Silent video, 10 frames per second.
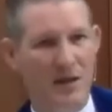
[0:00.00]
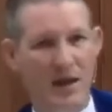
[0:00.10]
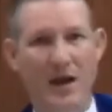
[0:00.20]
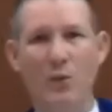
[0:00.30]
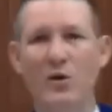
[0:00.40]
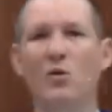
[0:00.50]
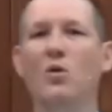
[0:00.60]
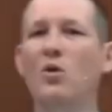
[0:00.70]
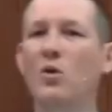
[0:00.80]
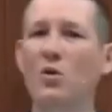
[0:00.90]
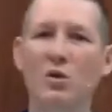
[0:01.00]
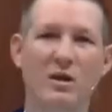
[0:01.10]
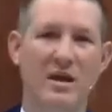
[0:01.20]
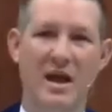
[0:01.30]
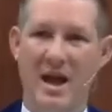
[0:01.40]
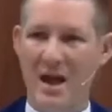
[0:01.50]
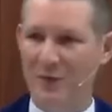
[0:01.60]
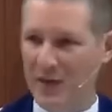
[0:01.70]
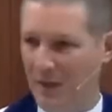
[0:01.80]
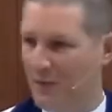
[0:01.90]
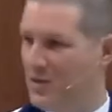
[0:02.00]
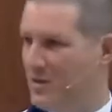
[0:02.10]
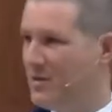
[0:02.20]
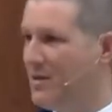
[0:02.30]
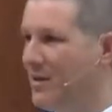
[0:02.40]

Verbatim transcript: And now we all have gifts.